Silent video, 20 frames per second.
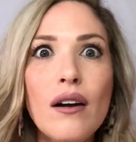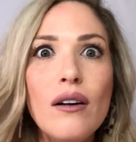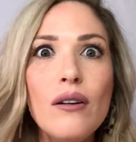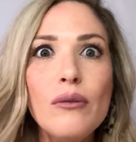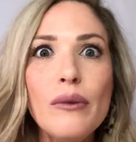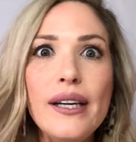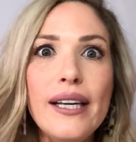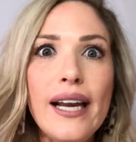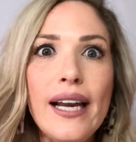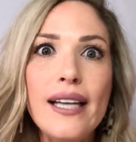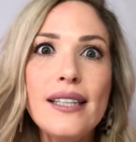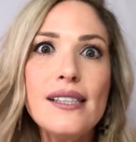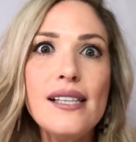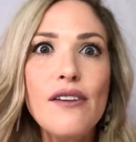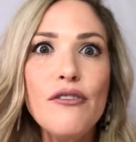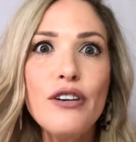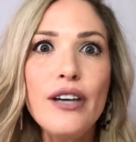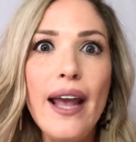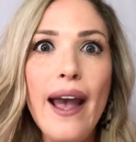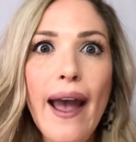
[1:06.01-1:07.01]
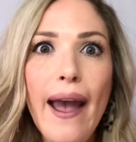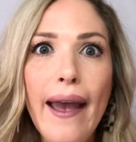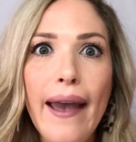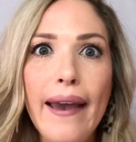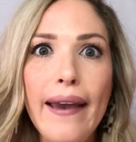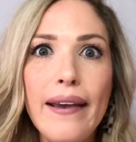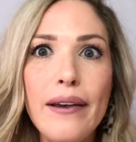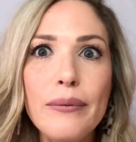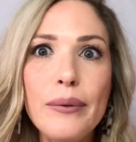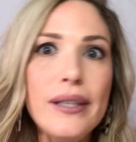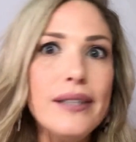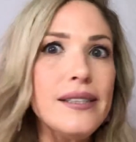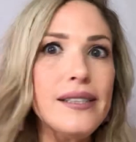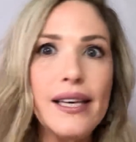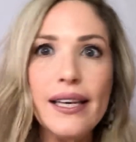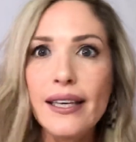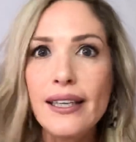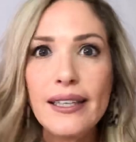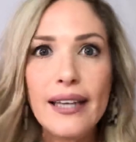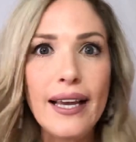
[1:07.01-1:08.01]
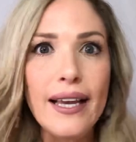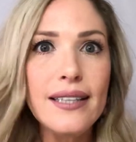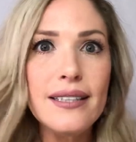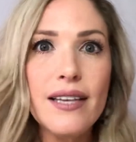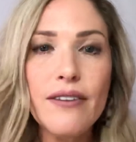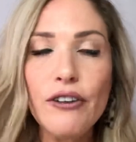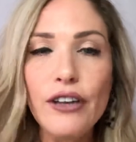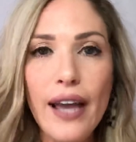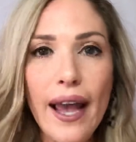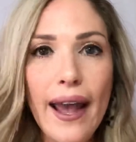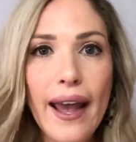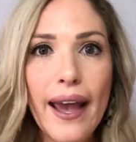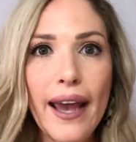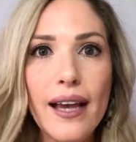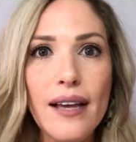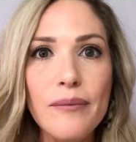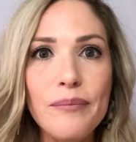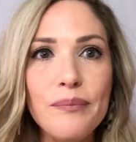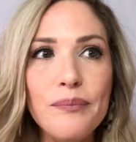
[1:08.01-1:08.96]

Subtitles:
we dance every day. We sing and dance every day.